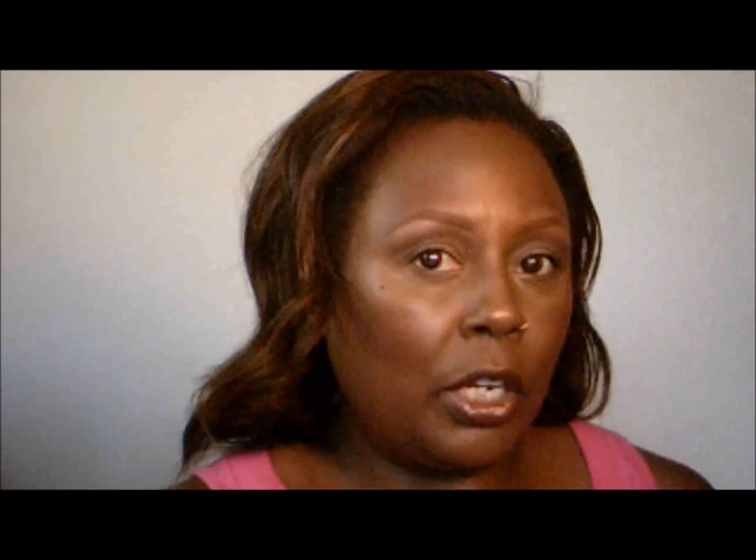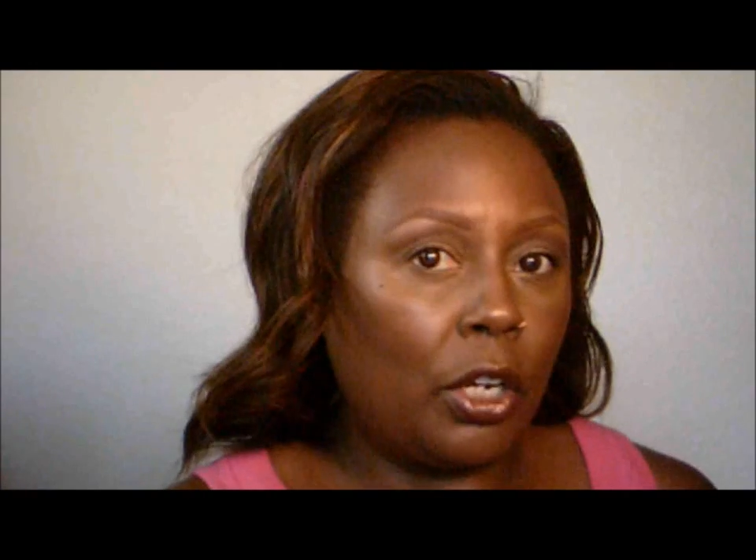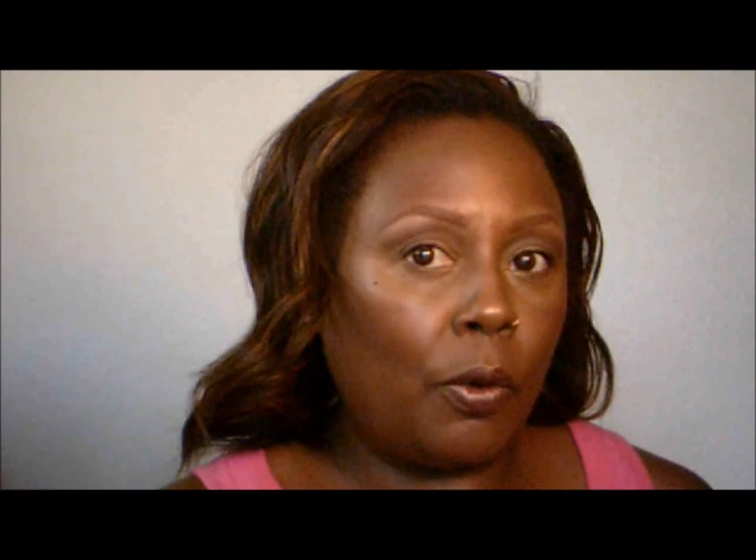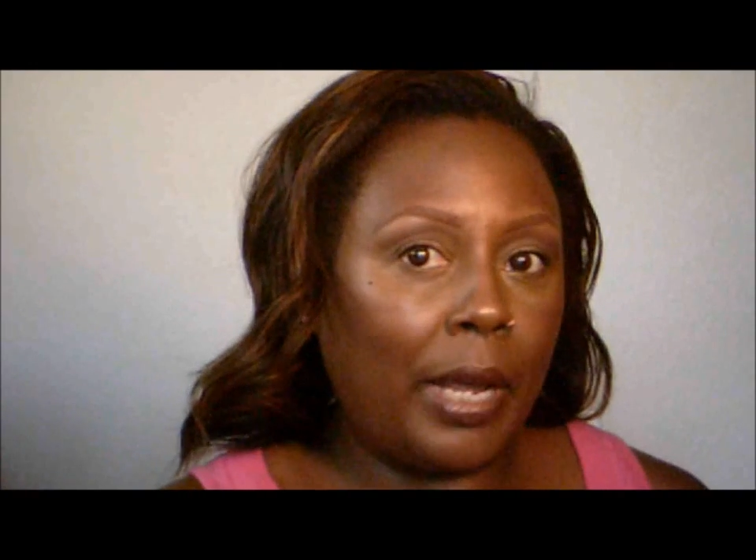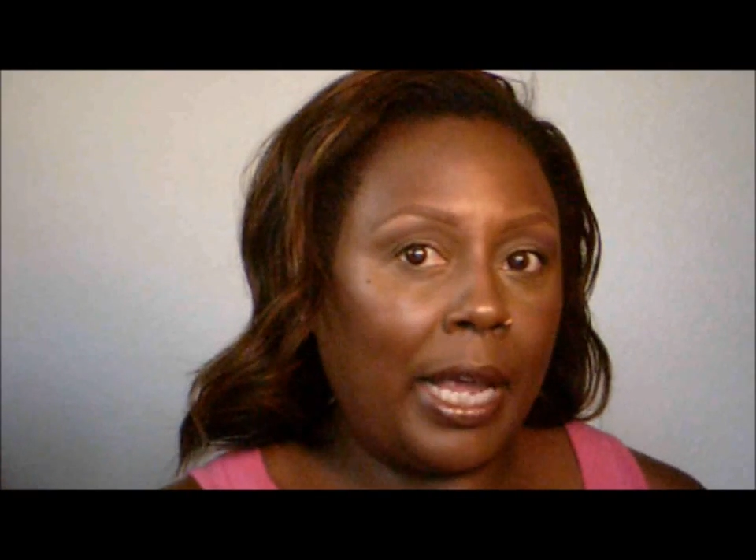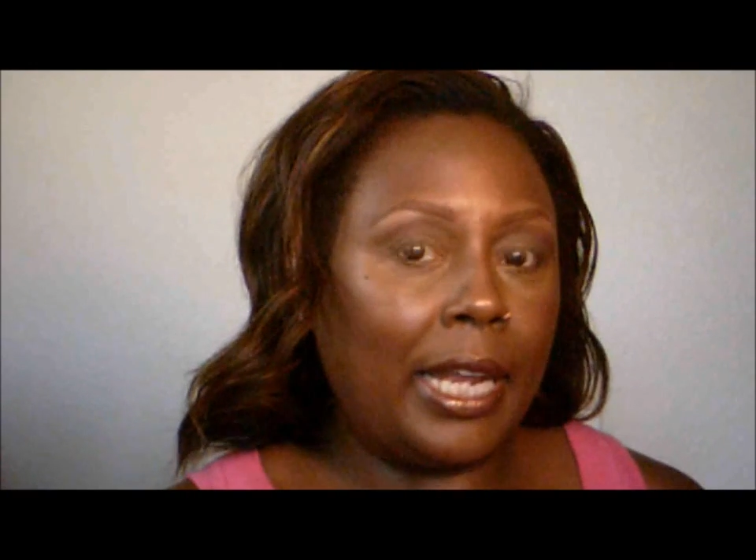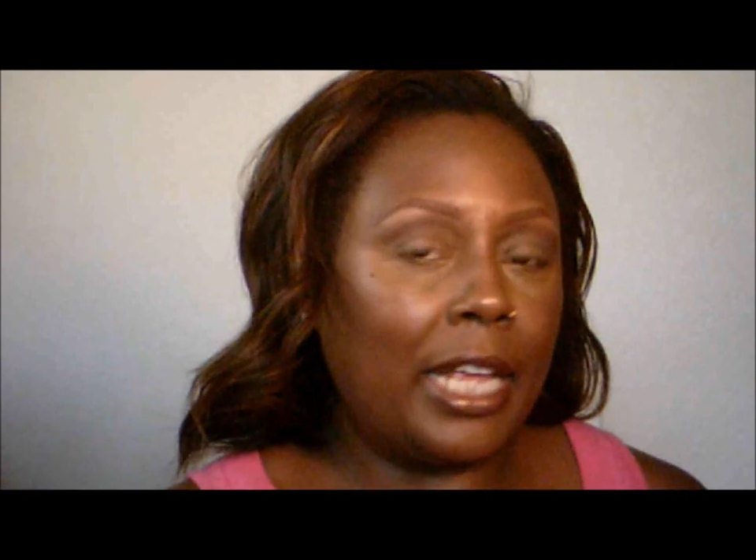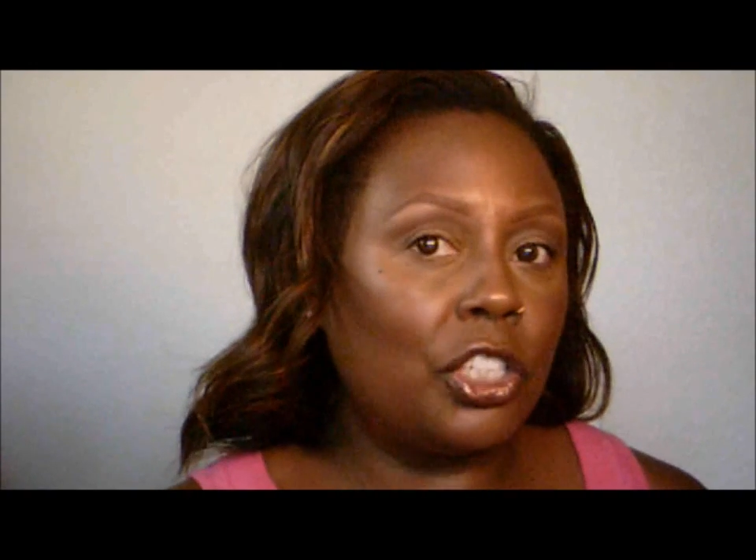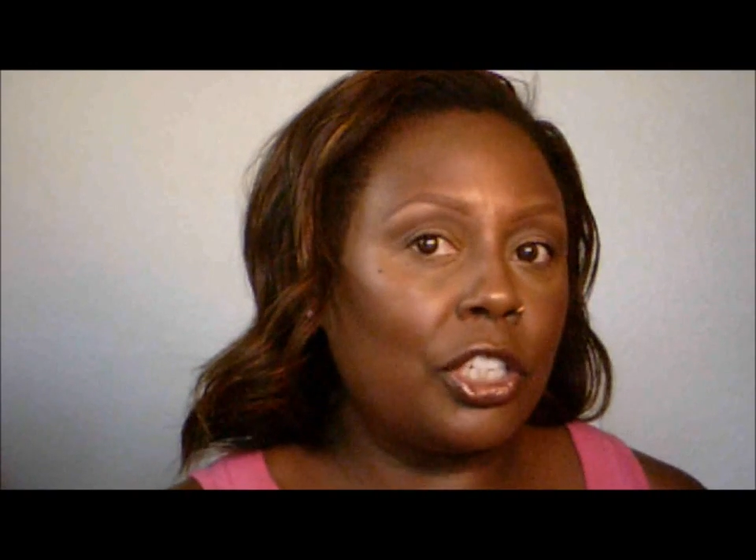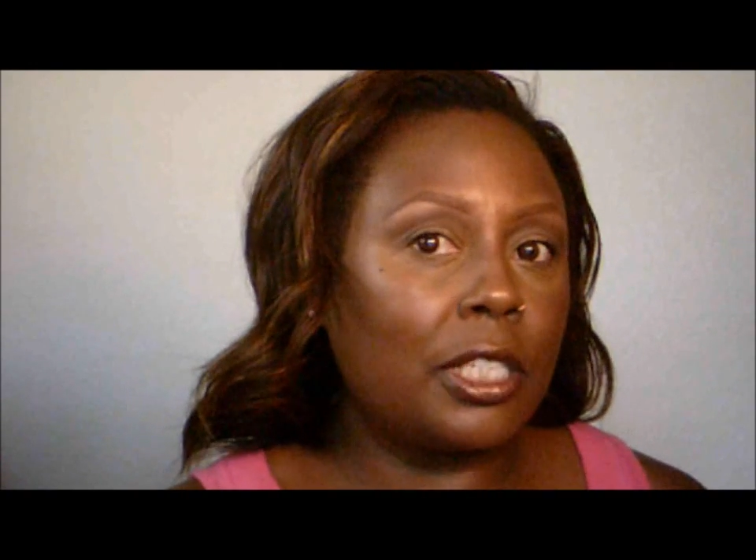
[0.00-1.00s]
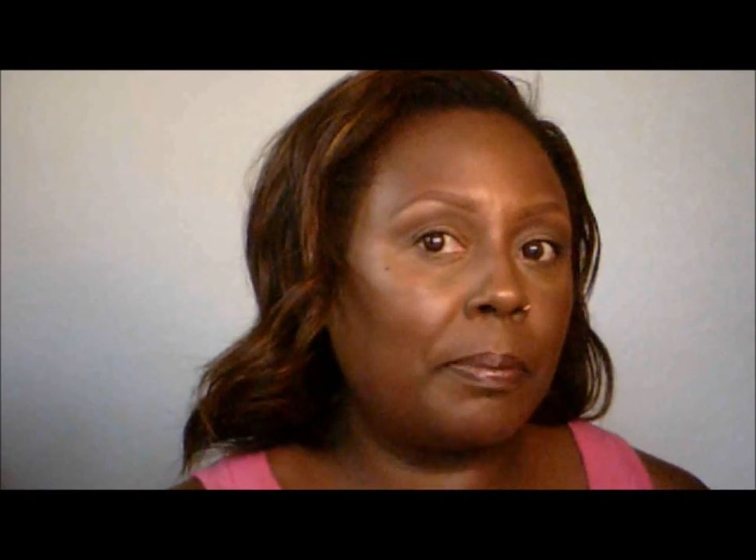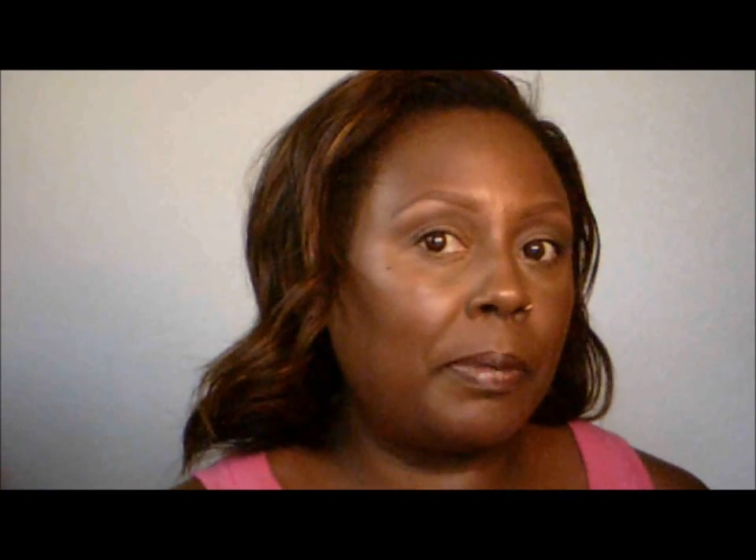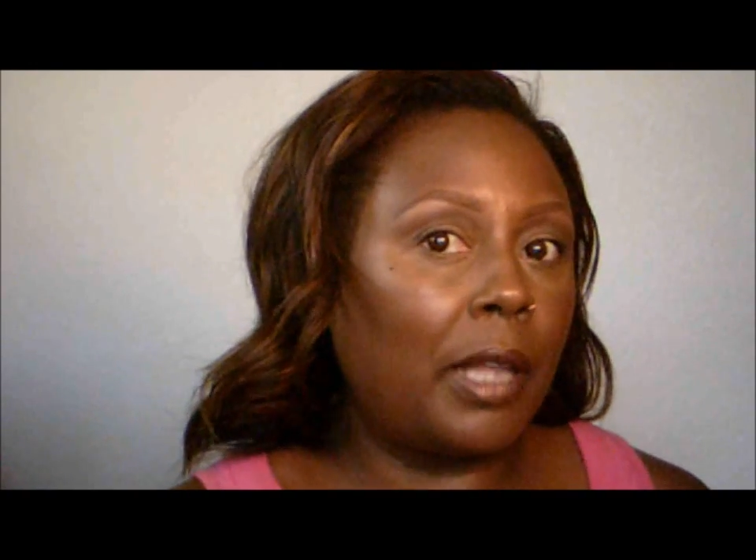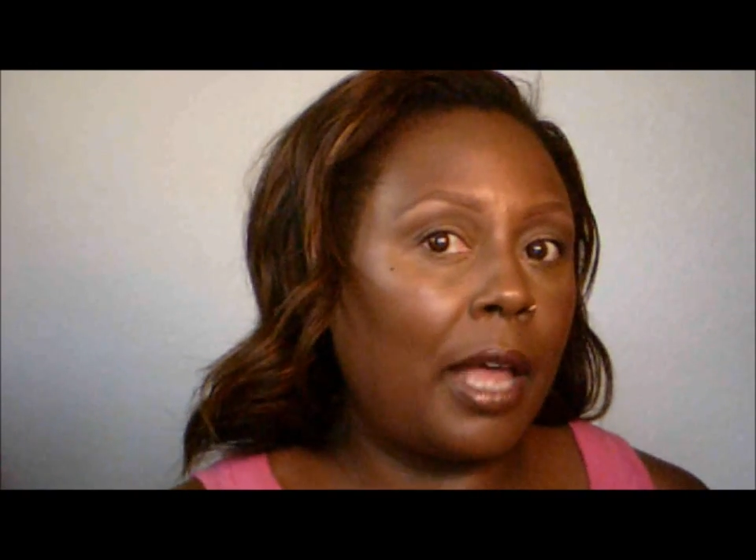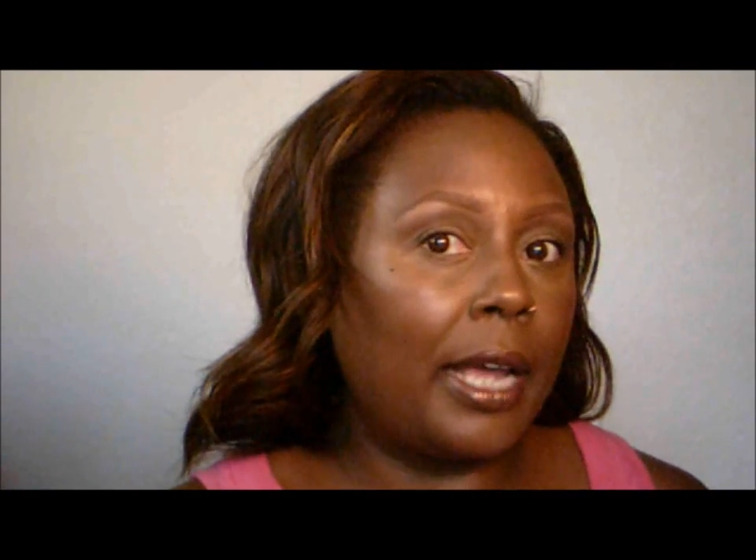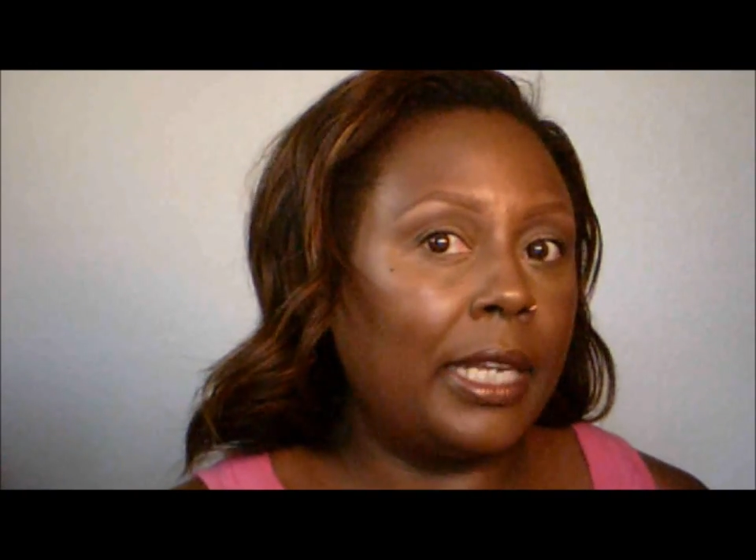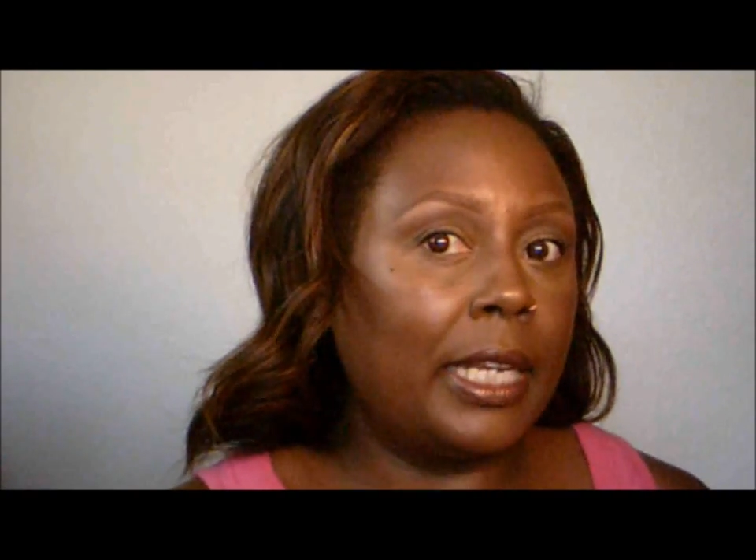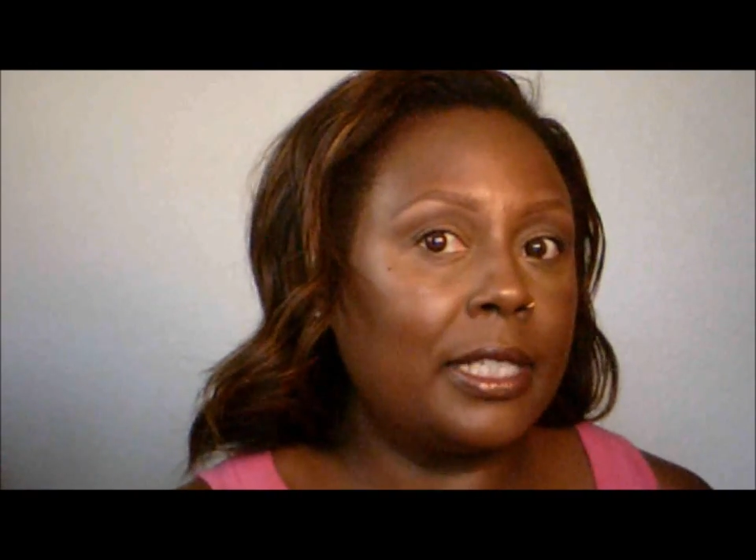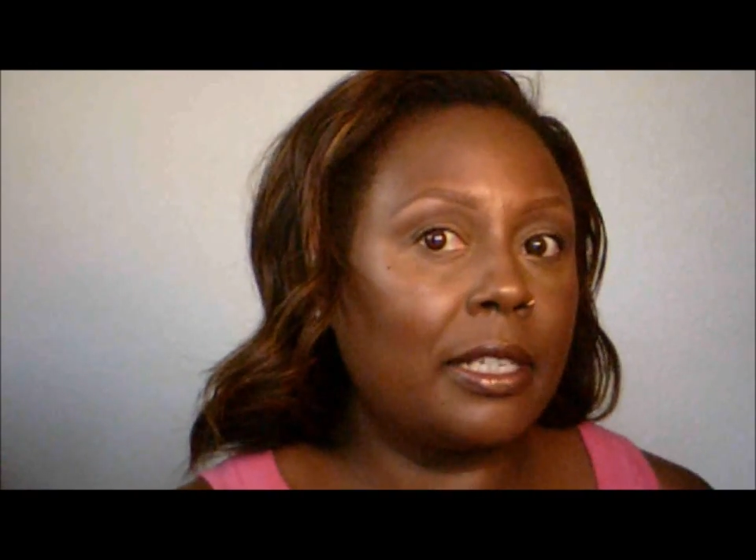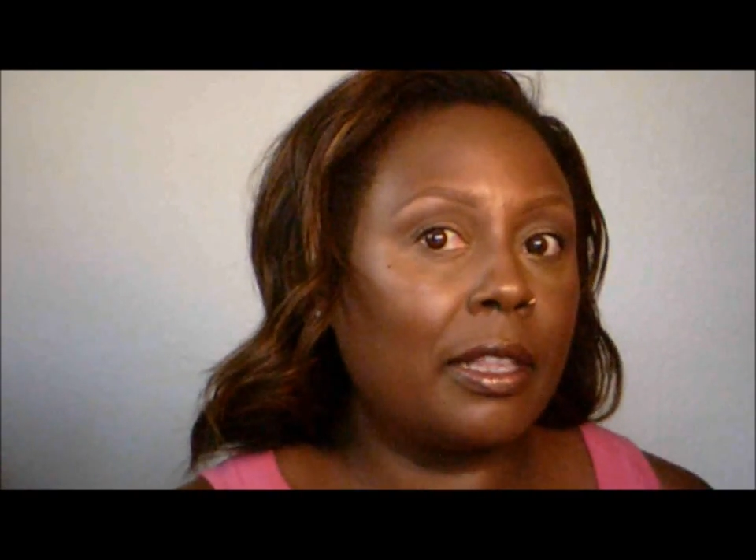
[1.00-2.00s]
go ahead and just apply it
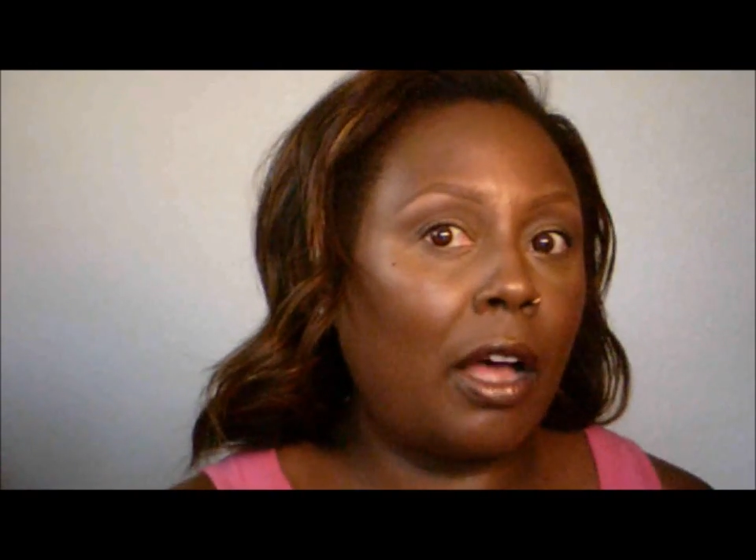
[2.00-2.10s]
into the